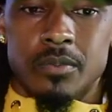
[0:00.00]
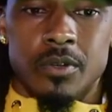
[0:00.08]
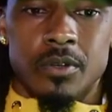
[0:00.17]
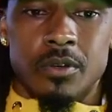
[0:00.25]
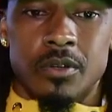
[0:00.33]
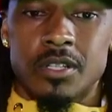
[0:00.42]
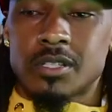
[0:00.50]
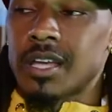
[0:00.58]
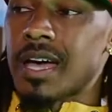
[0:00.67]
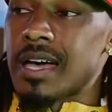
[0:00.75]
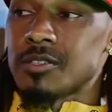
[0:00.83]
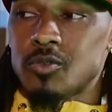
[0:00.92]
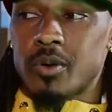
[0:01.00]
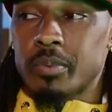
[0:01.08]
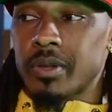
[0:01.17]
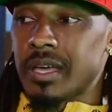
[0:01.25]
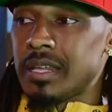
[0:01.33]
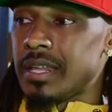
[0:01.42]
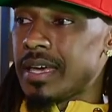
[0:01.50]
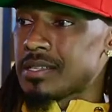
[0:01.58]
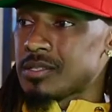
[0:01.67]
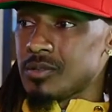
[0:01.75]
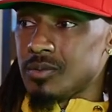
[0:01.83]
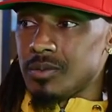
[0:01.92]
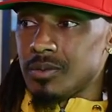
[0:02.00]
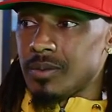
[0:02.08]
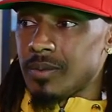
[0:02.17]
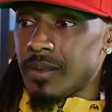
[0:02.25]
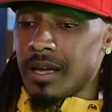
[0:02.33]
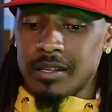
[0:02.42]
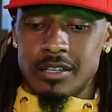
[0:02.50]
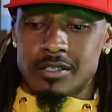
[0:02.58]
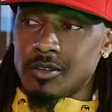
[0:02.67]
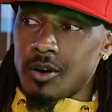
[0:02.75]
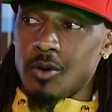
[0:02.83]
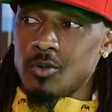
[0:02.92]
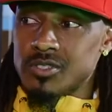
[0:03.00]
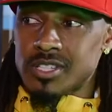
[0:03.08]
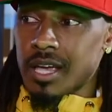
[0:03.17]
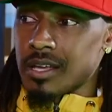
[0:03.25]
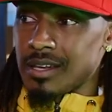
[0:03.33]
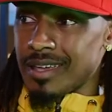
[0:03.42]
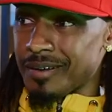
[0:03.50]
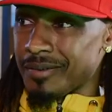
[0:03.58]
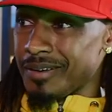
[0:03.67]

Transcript: you know, these the guys who I'm playing next to. Right. Like this the whole secondary.